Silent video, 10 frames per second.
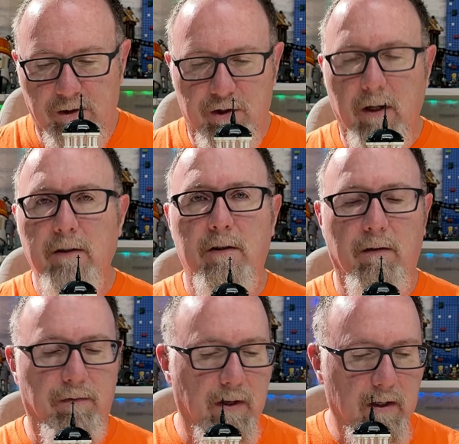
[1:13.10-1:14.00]
just
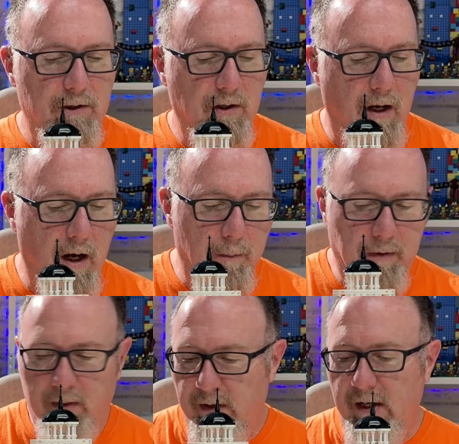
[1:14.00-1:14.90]
finished
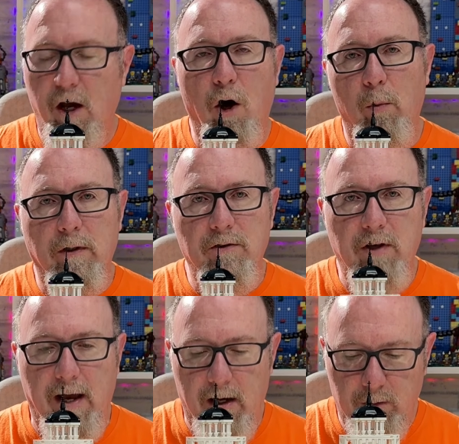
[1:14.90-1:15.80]
up the Owens
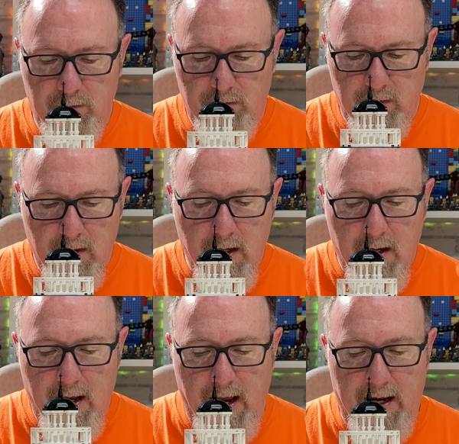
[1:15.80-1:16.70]
house,
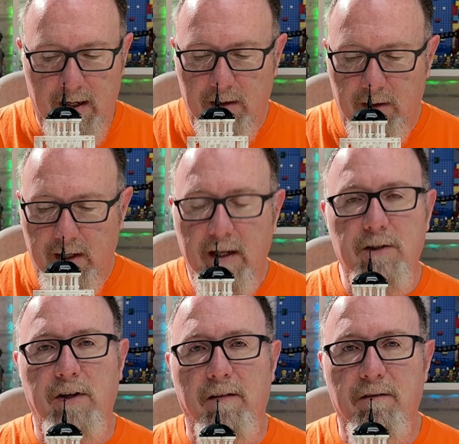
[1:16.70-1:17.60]
and it
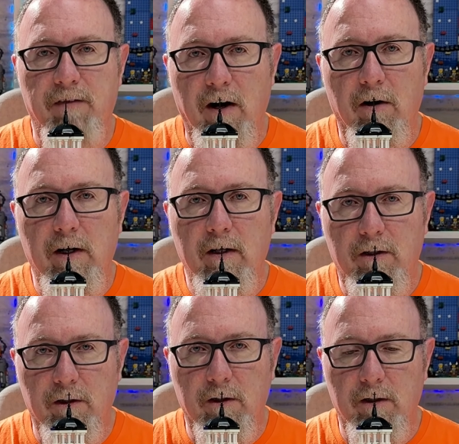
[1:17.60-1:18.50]
is a very
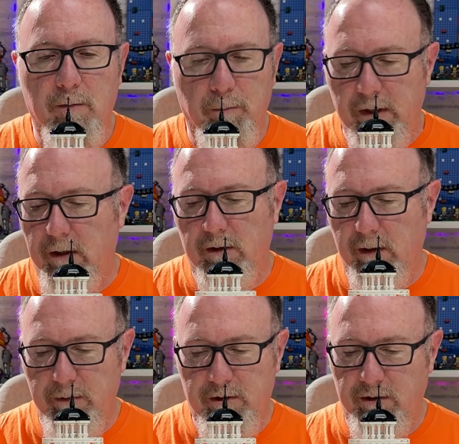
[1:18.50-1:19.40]
good build.
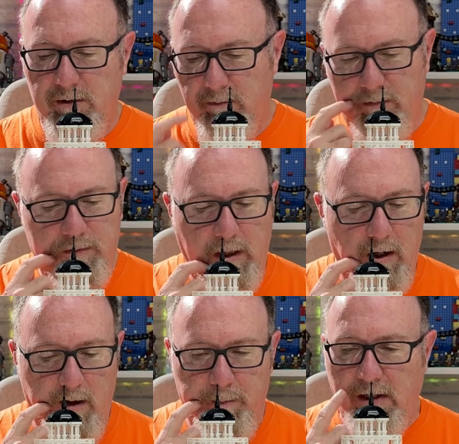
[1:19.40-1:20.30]
Let me just
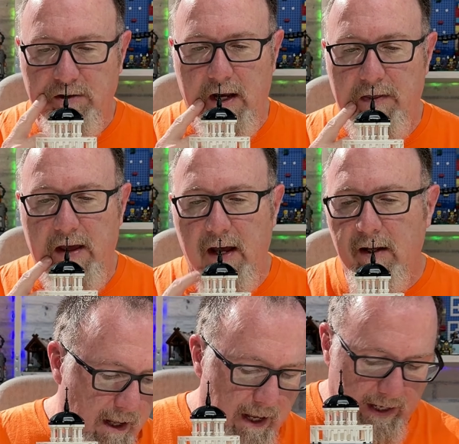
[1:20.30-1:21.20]
start off by saying that.
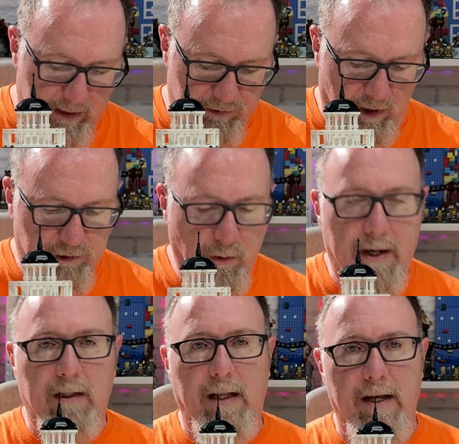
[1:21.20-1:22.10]
It is also
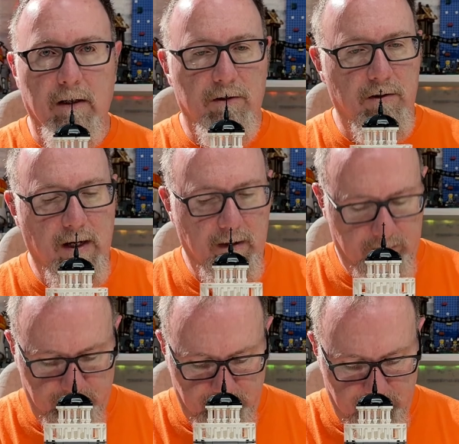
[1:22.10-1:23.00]
a lighted set,
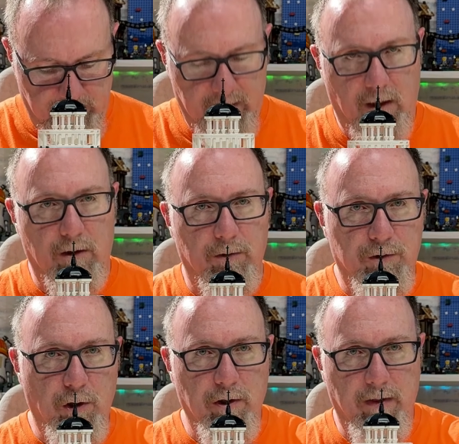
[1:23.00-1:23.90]
and I'll
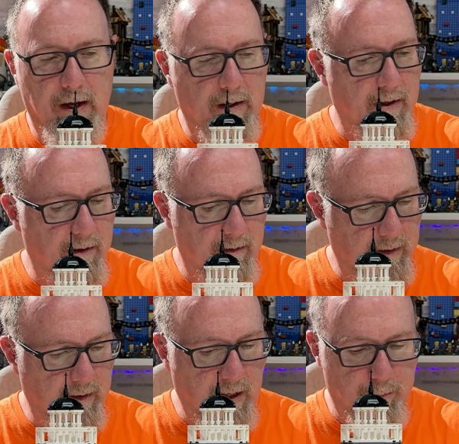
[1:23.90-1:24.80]
show you that here
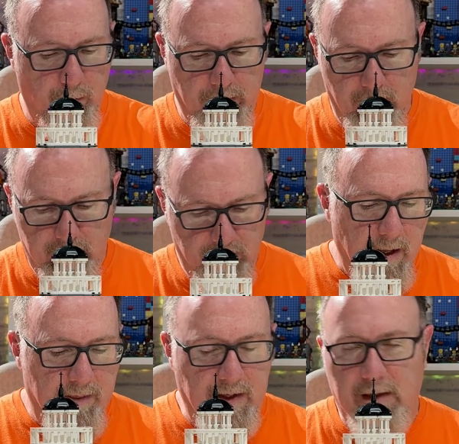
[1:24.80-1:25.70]
in a couple of minutes.
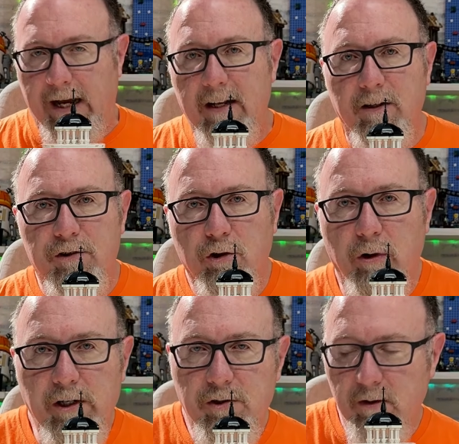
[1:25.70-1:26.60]
The light
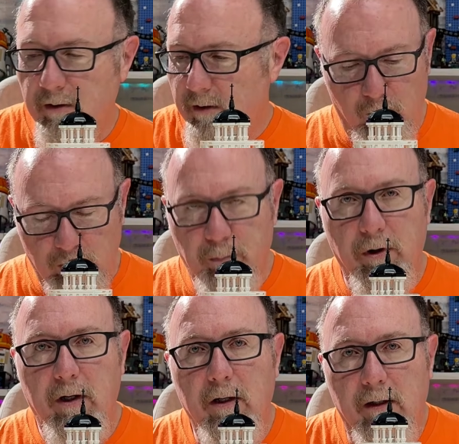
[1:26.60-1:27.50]
integration was
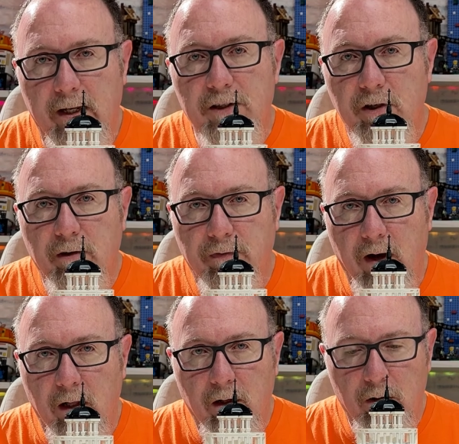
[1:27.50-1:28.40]
pretty good, easy to
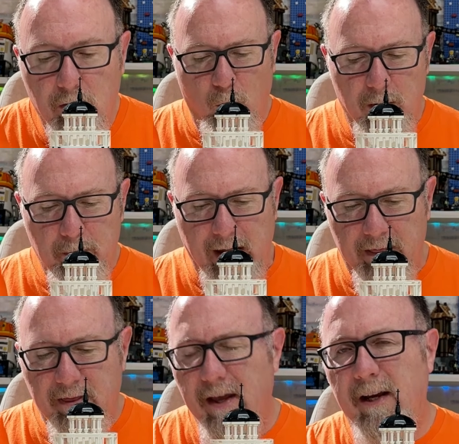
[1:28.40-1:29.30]
follow. One
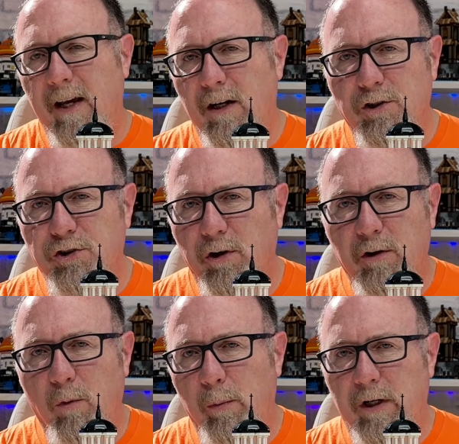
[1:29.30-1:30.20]
bad thing, and I'll show
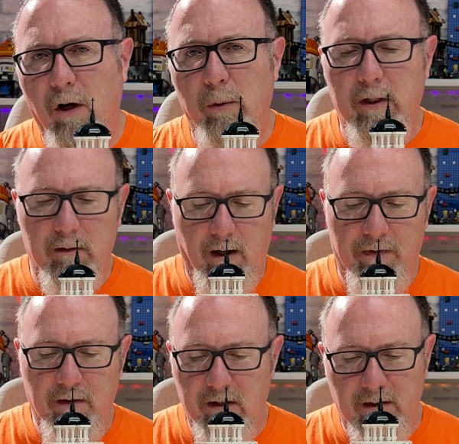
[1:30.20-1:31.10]
you when we go in
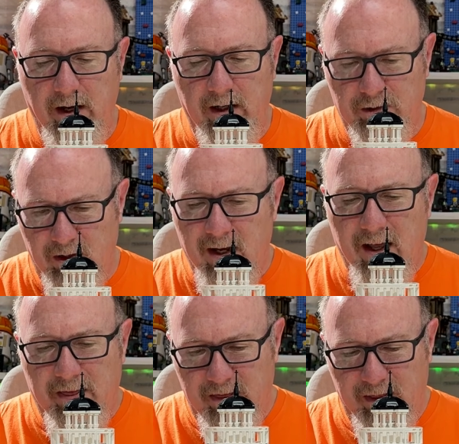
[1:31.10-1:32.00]
on the details,
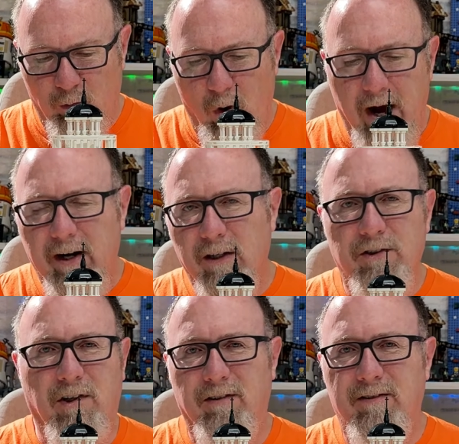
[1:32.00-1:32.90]
the
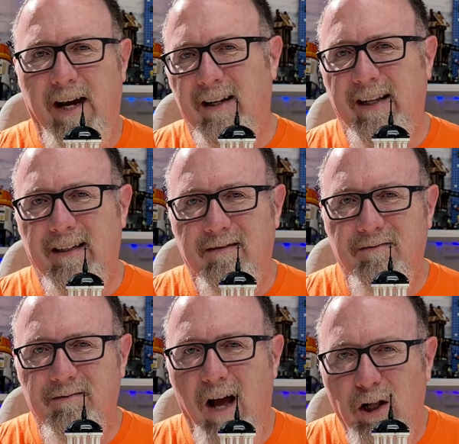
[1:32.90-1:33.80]
wires are kind of like
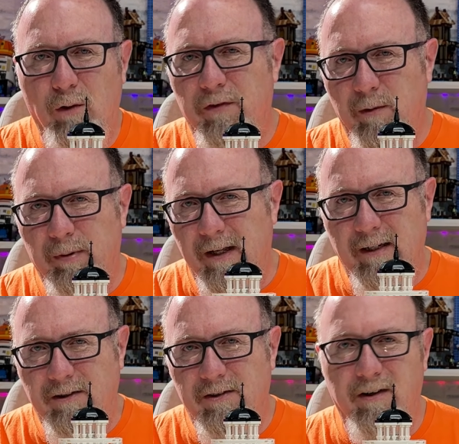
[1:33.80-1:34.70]
all over the
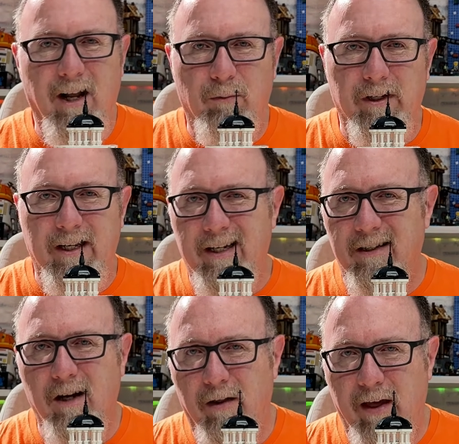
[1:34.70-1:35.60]
place. They're not really
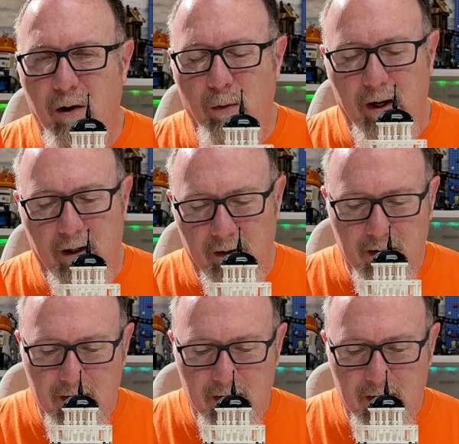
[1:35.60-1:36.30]
hidden all that well.